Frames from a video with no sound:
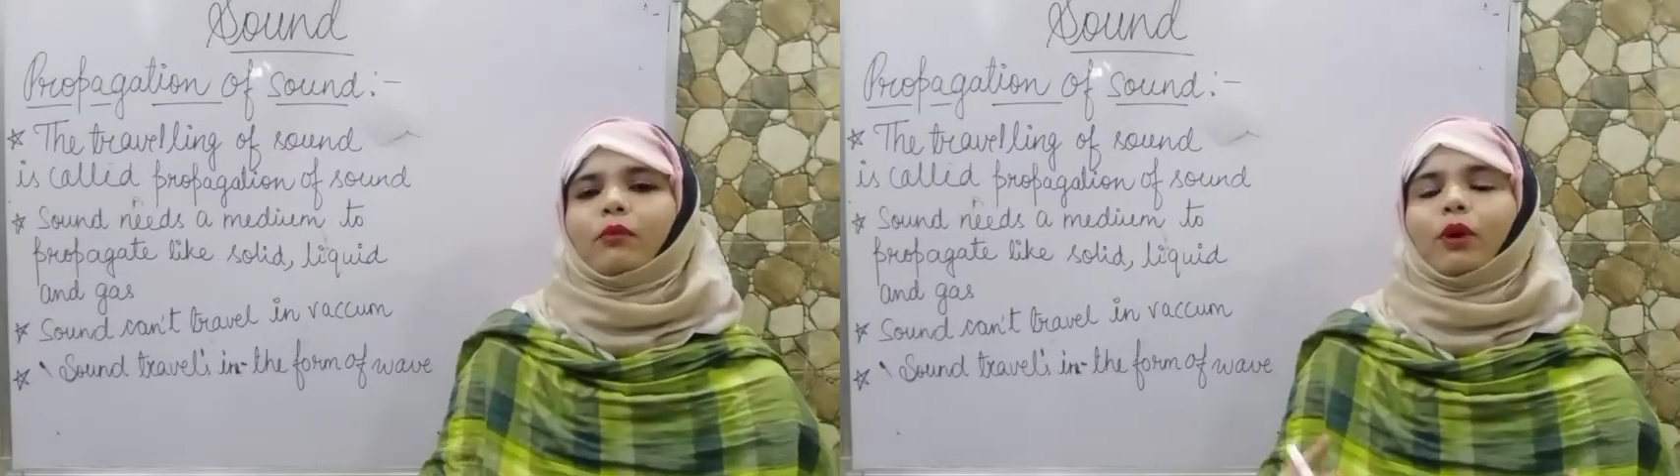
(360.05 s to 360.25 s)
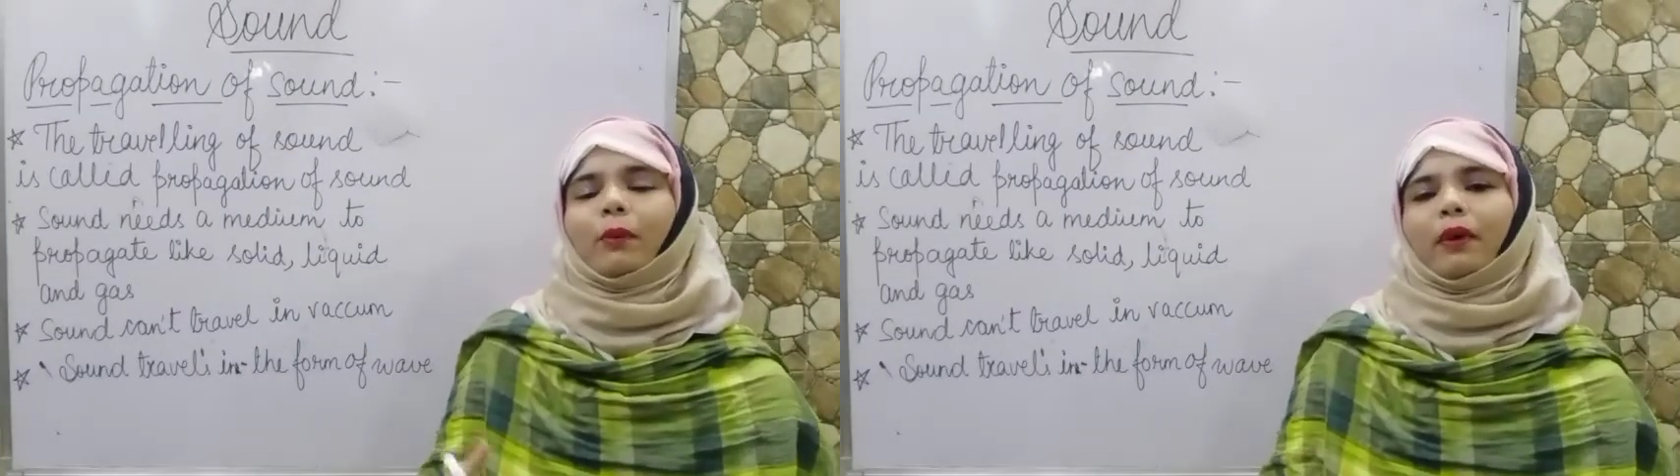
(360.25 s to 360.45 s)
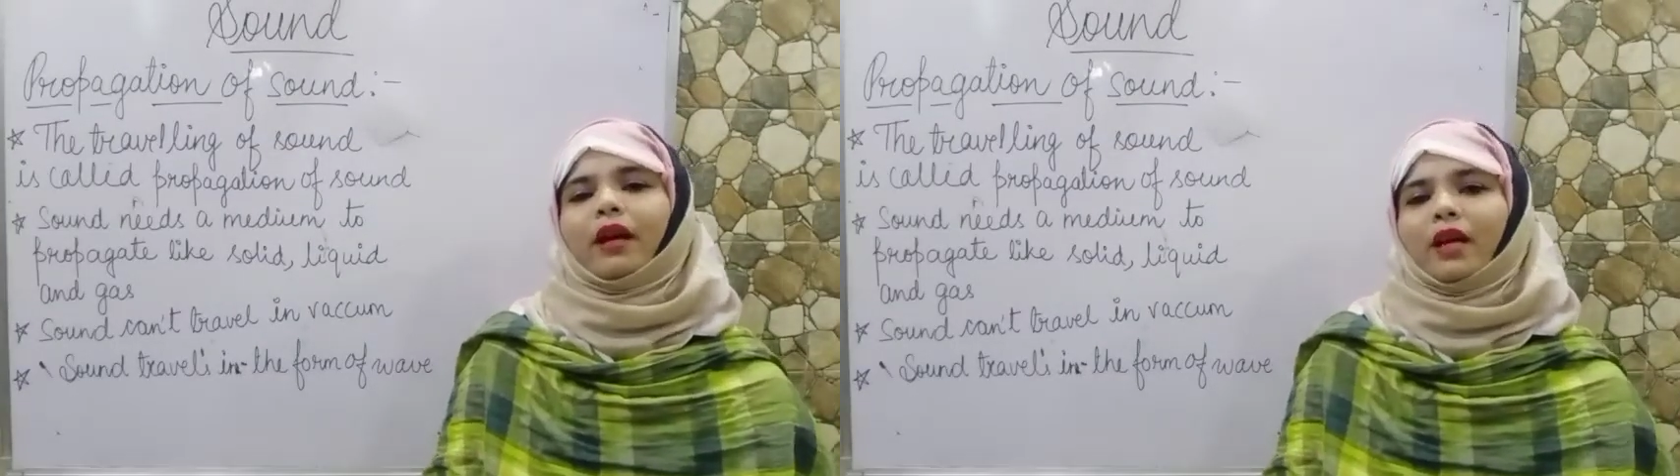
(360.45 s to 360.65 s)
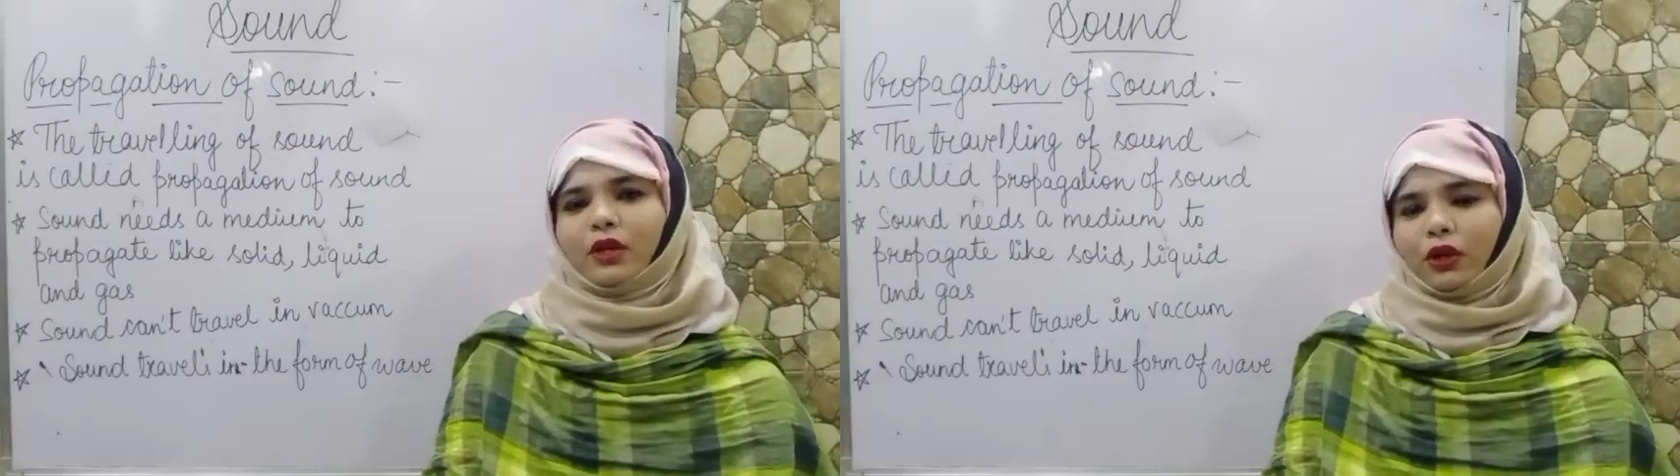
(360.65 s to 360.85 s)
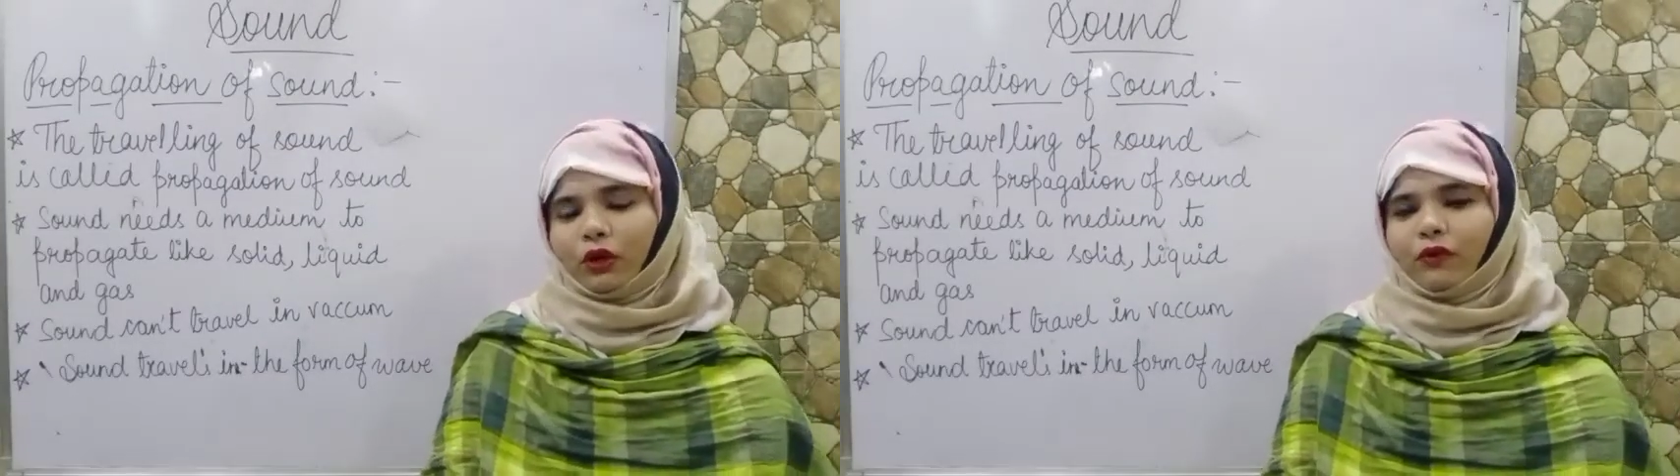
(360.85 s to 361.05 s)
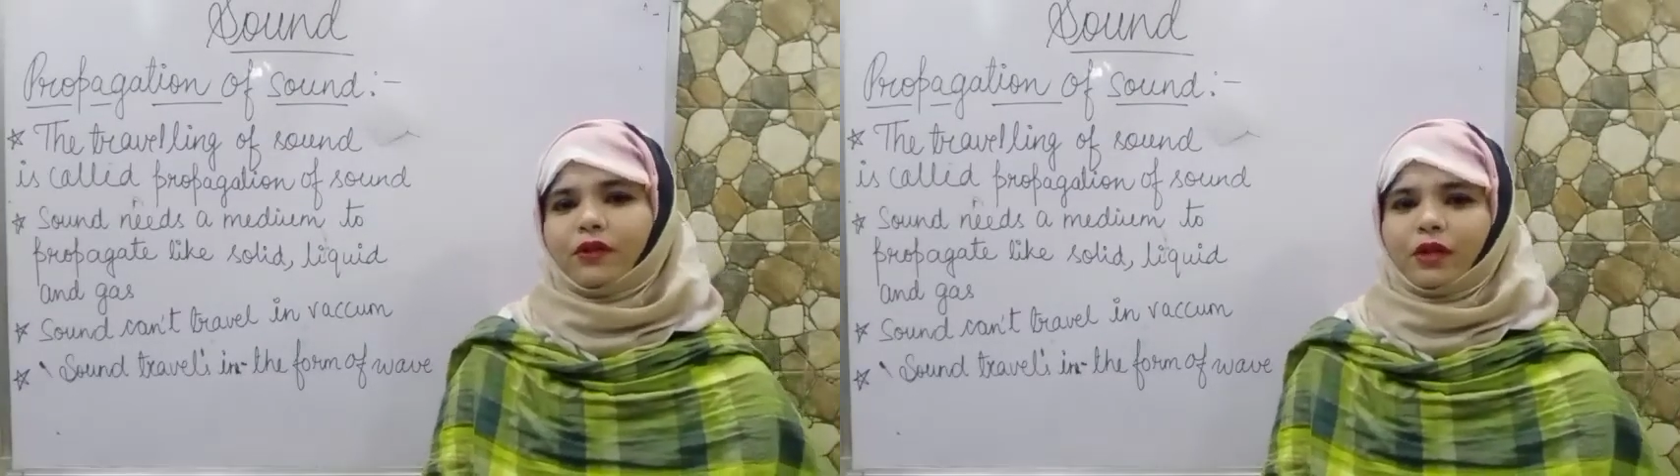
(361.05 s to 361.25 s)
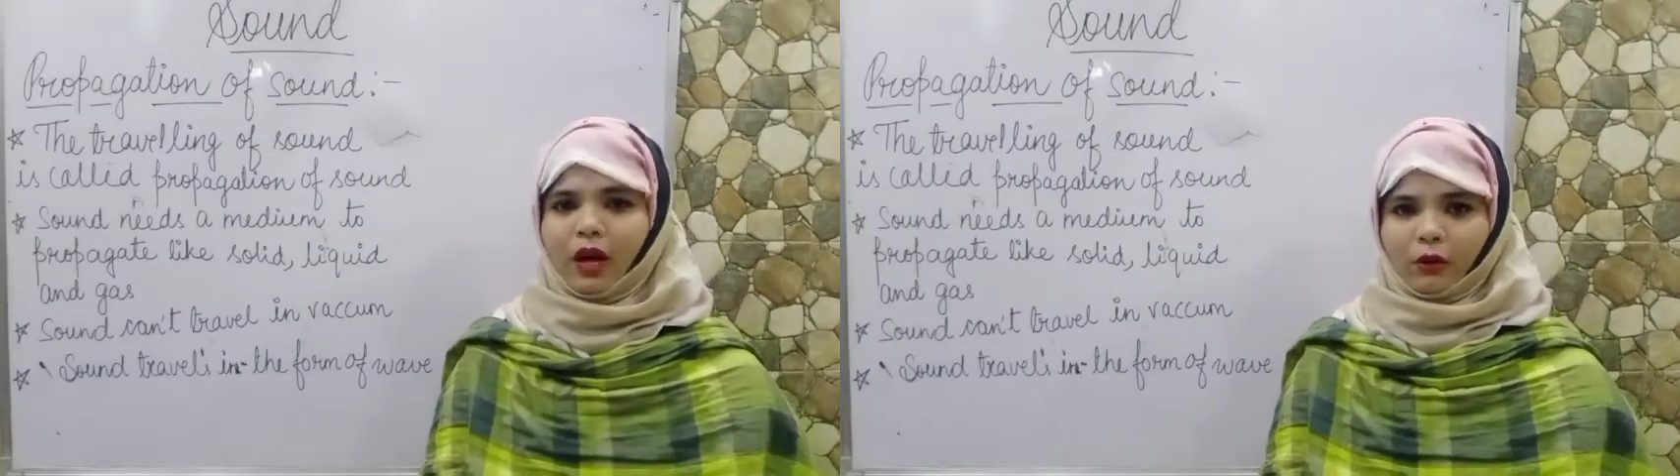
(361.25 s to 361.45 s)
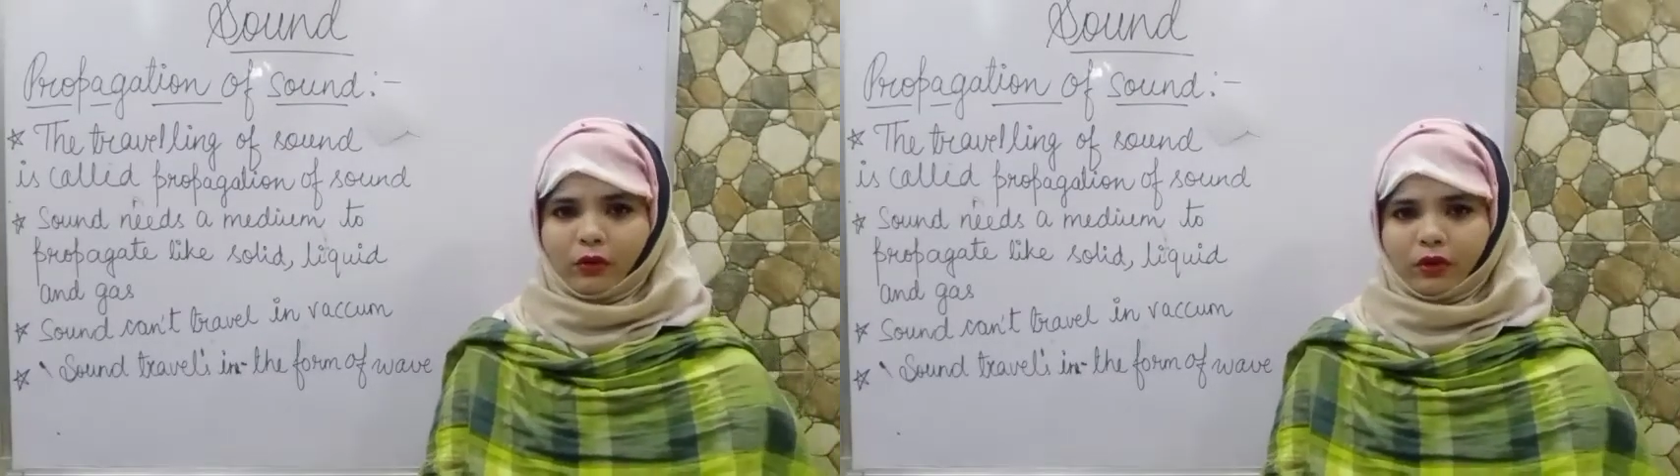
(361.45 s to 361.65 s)
propagation of
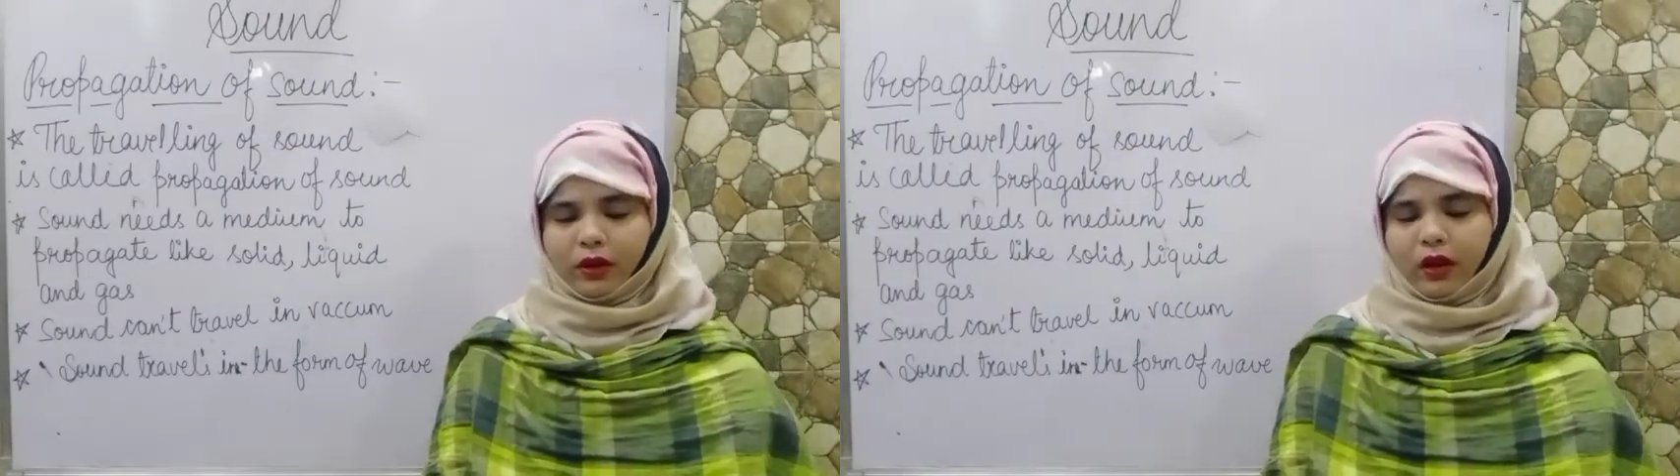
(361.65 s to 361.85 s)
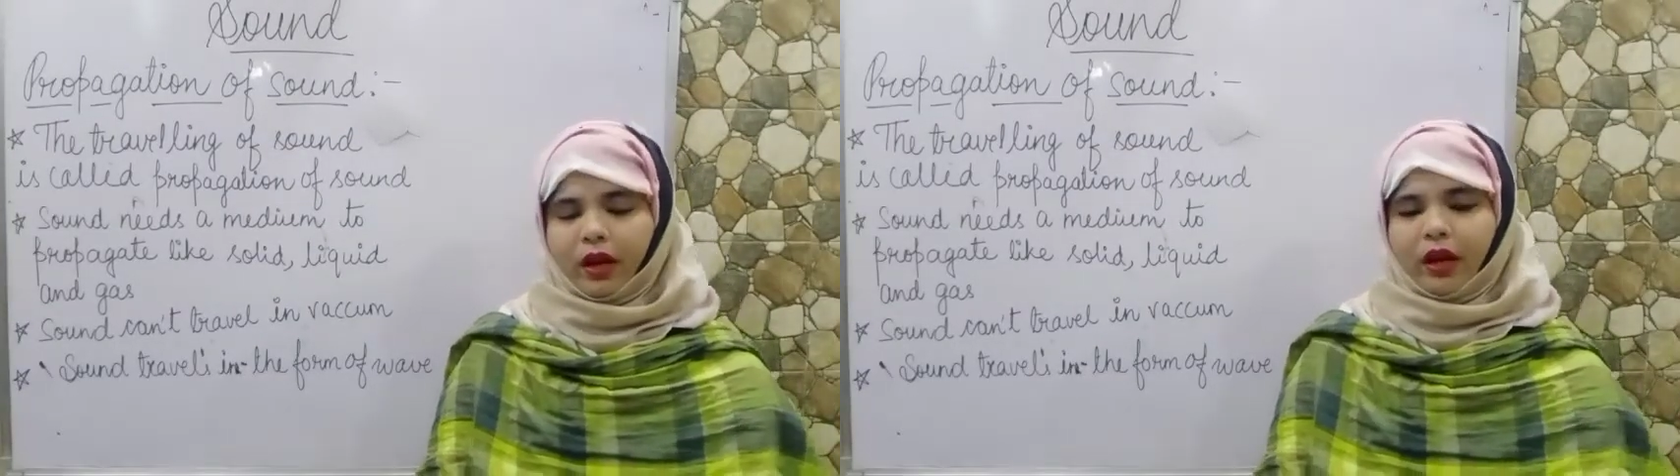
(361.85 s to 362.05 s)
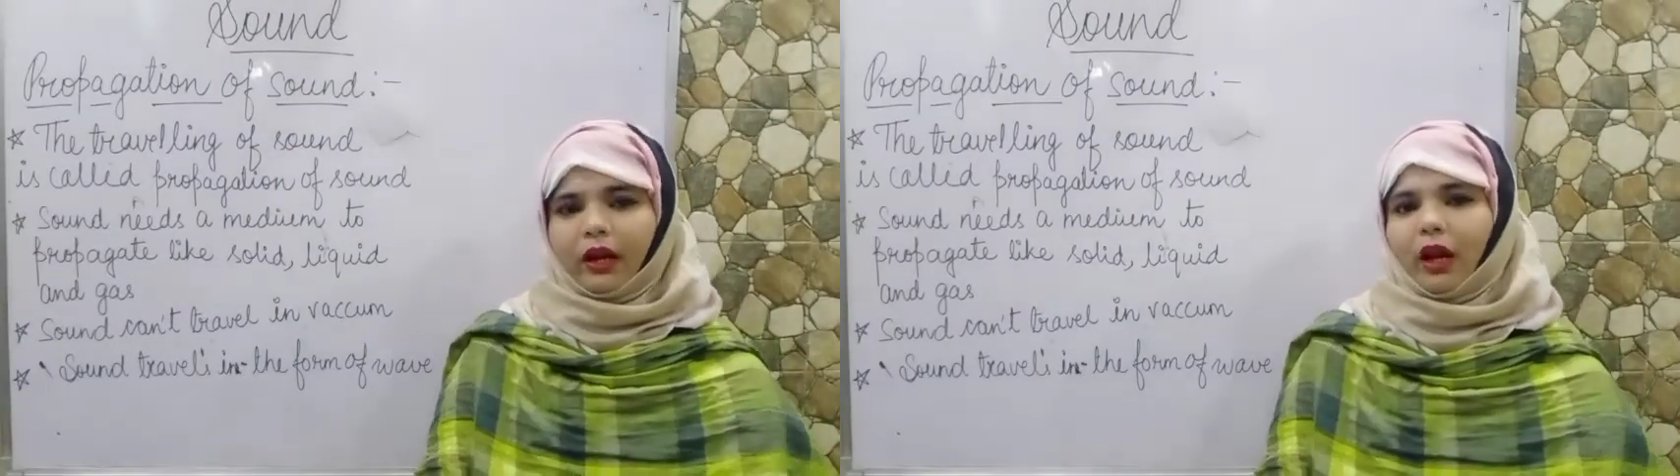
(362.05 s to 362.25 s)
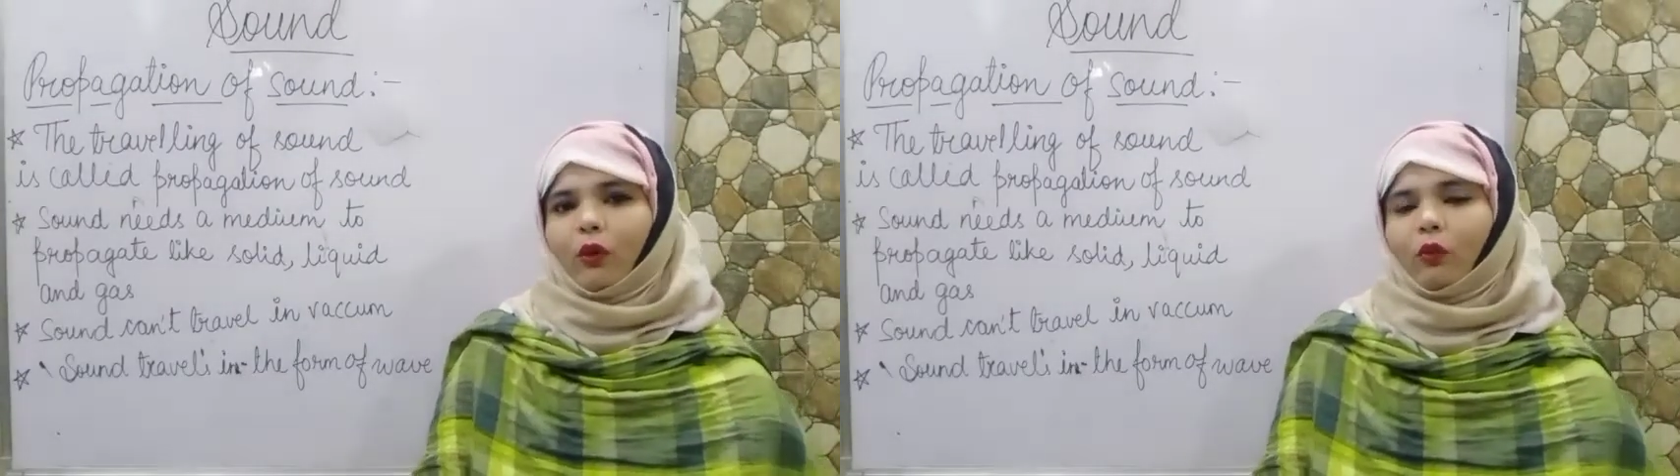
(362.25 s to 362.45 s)
sound. Now